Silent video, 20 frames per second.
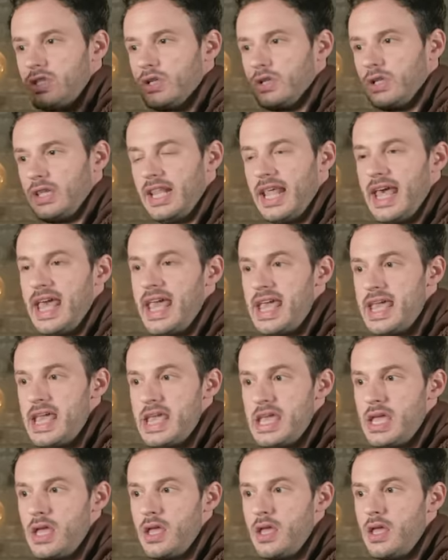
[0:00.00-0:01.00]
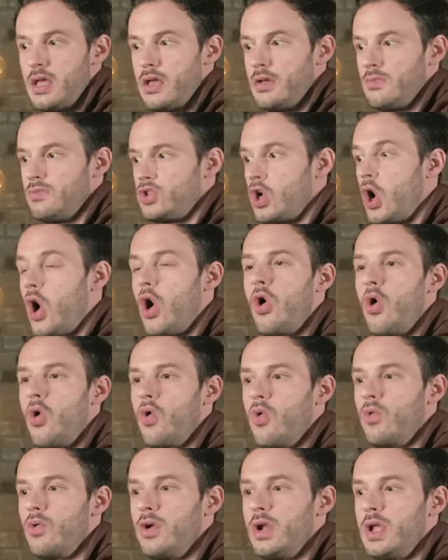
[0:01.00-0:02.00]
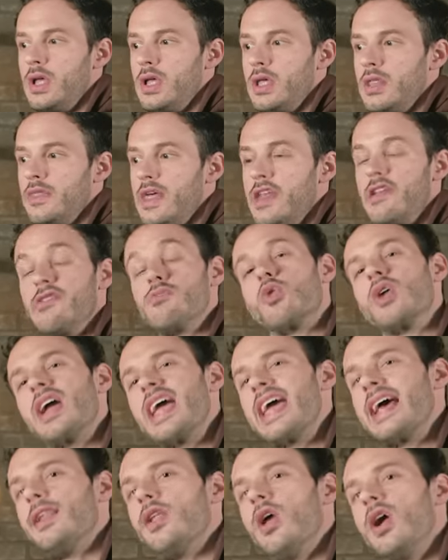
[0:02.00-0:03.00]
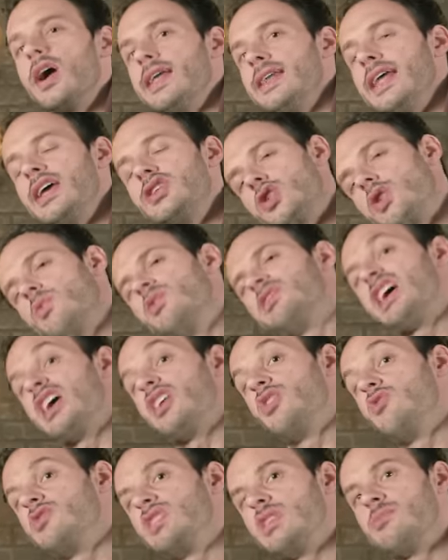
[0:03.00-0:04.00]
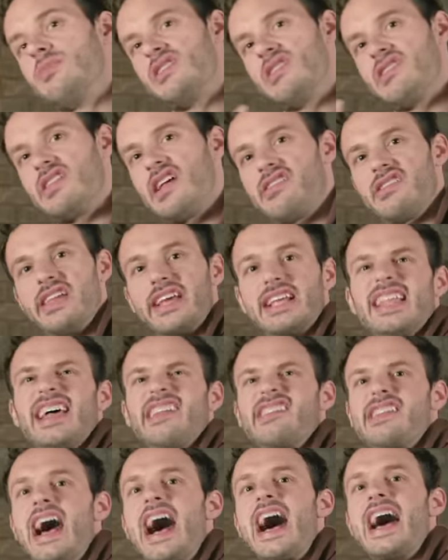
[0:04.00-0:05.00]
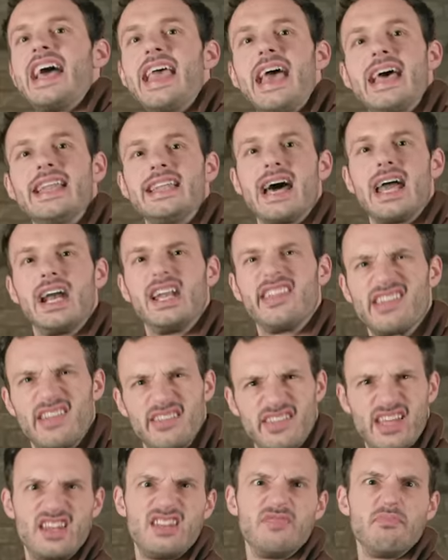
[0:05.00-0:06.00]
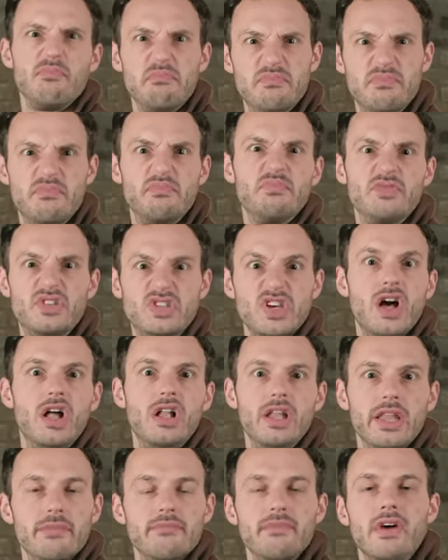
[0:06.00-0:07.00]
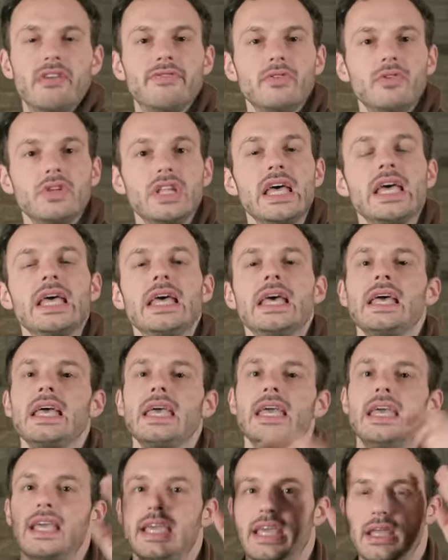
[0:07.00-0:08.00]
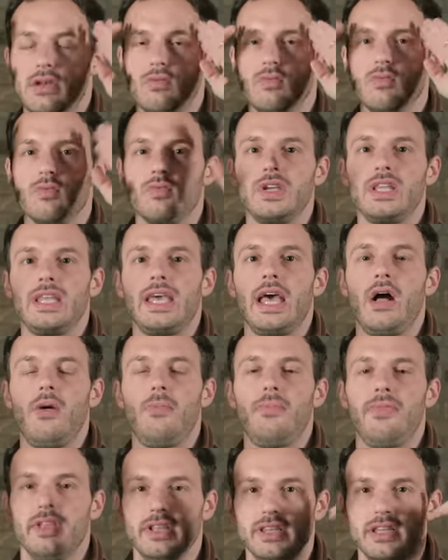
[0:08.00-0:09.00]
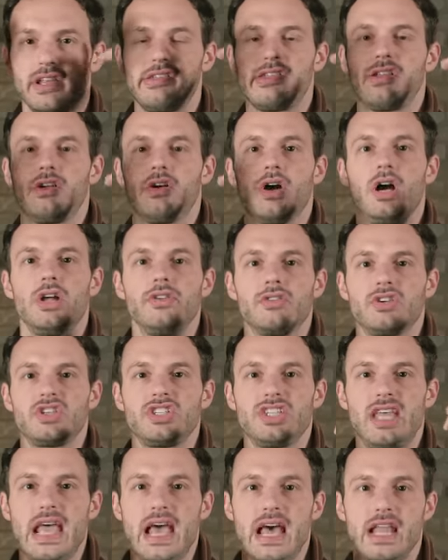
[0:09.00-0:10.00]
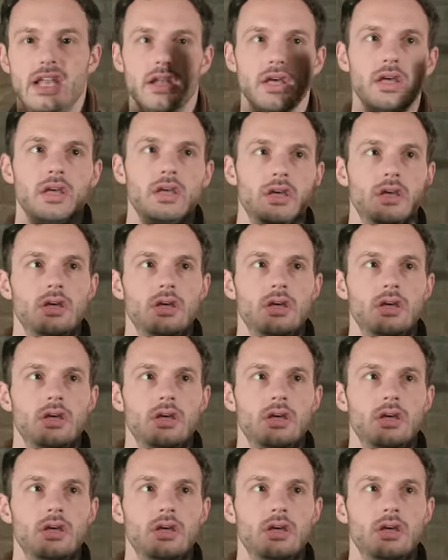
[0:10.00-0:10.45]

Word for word: delay tone that is more analog in nature, what that usually means it has like less high end on it, it sounds kind of dull and muffled, it can really help the listener understand